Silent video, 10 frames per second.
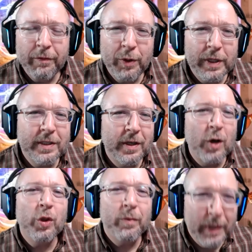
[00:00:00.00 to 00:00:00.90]
if you get to
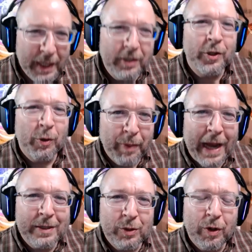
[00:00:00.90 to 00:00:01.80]
know them and get into their
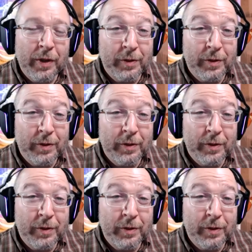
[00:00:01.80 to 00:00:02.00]
backstory,